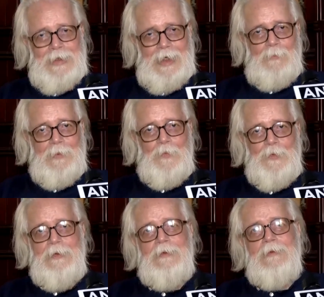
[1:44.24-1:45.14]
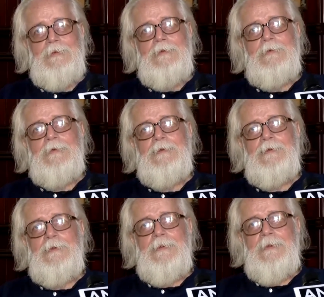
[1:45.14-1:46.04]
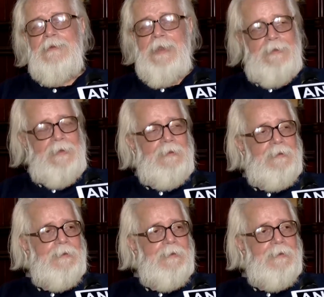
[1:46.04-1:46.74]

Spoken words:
very happy about it. That's it.